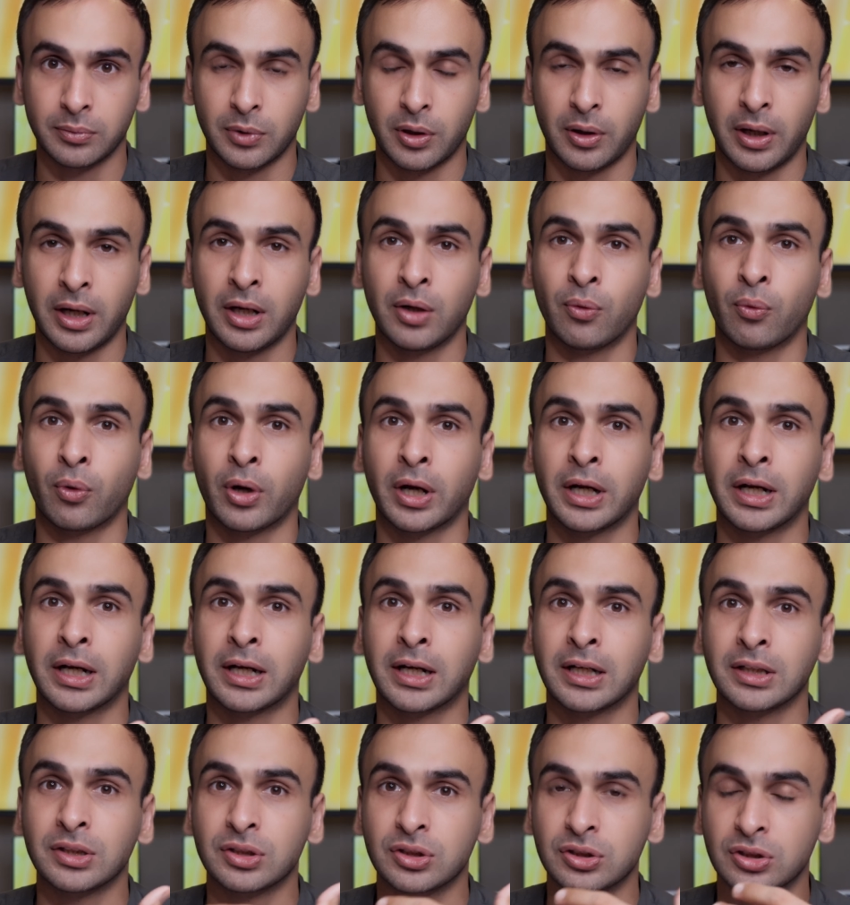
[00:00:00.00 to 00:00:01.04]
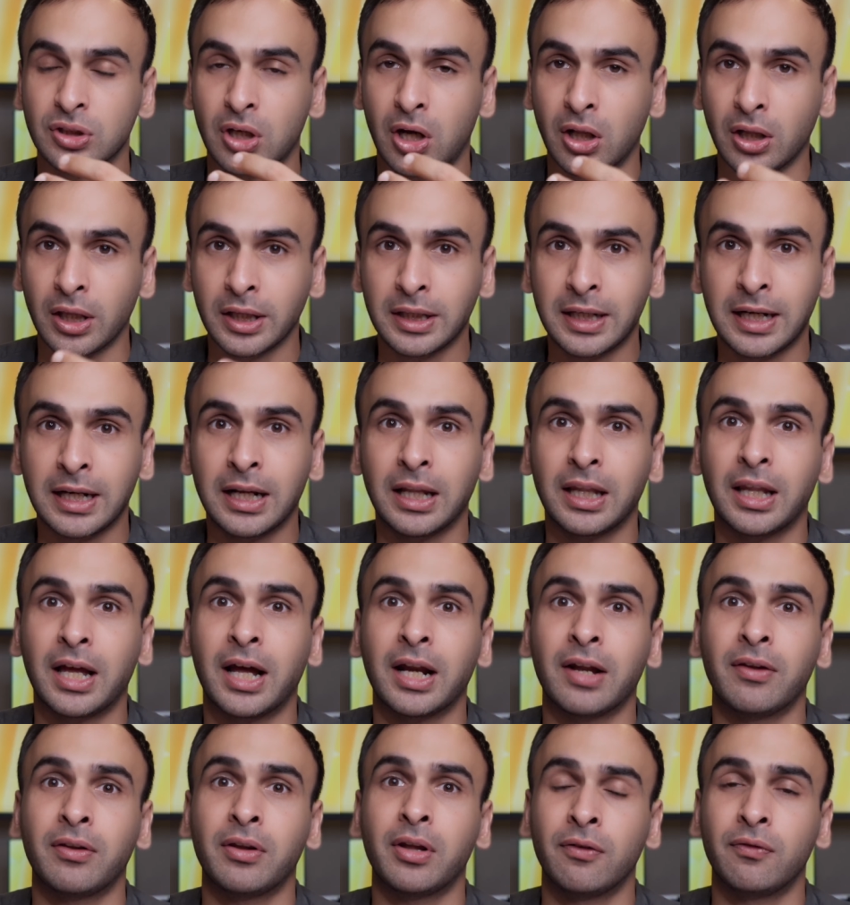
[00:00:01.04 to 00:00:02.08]
All right, we're going to consolidate a
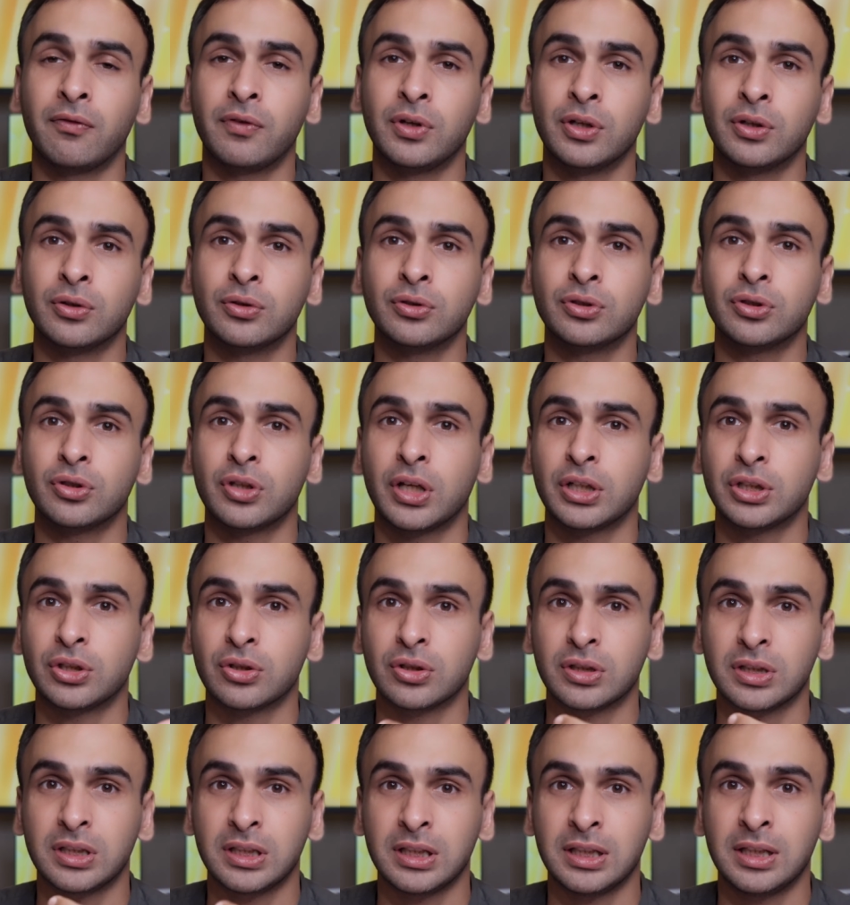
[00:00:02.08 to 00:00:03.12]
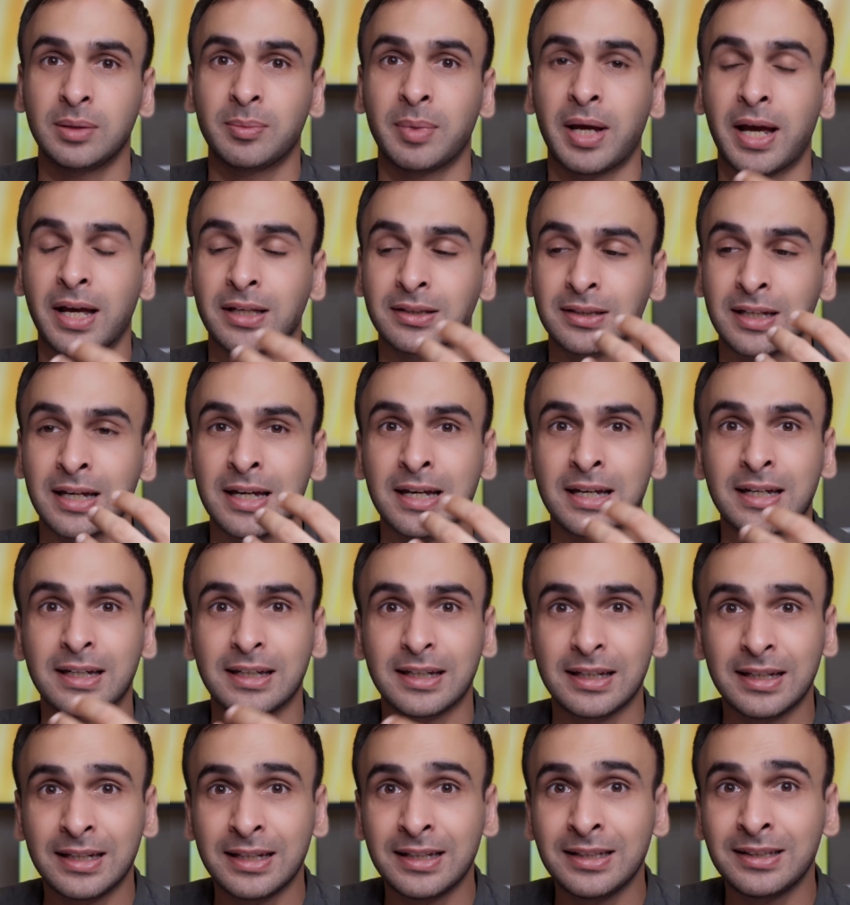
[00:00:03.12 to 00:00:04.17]
lot of the views so that your team has
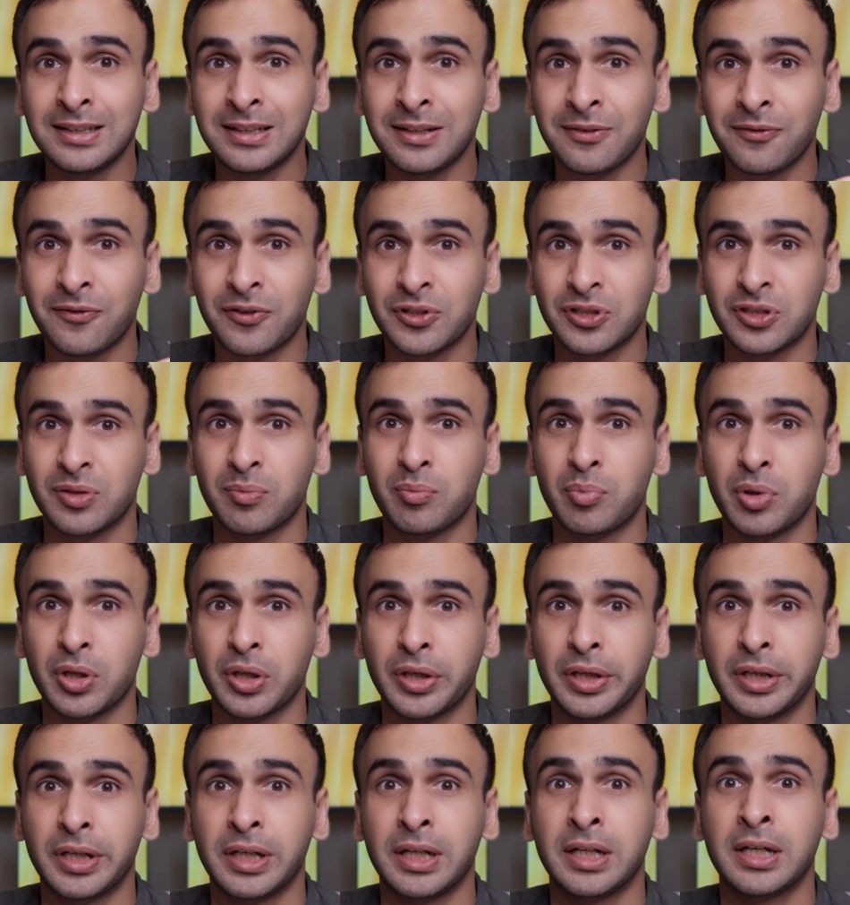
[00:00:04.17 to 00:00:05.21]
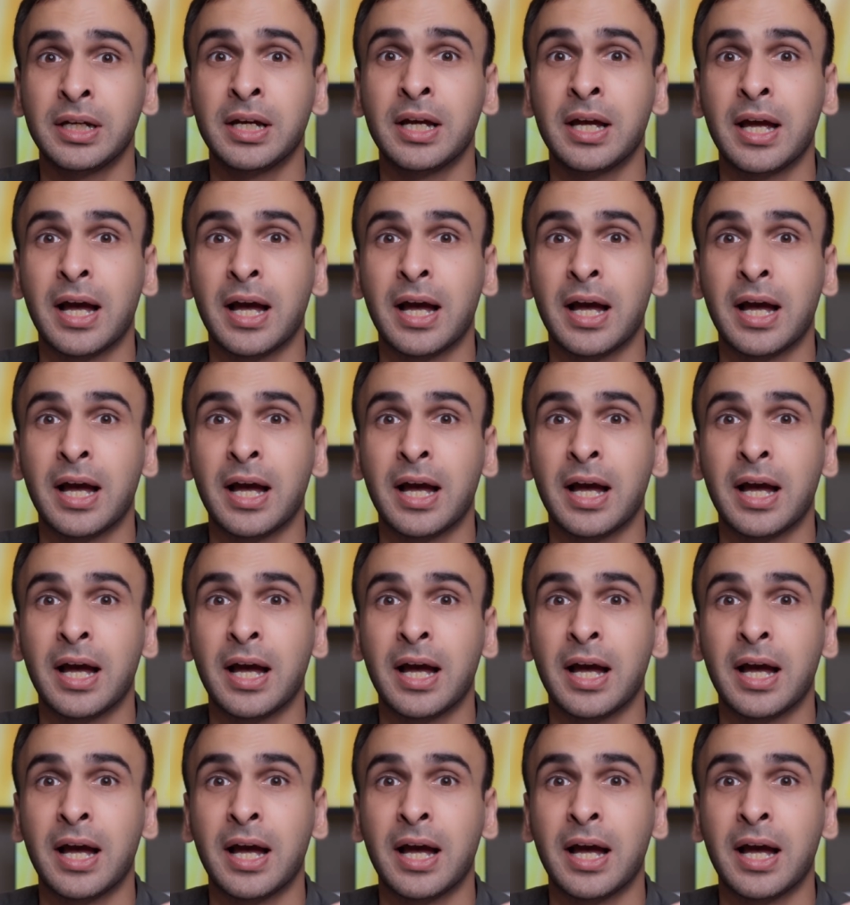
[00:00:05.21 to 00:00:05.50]
easy visibility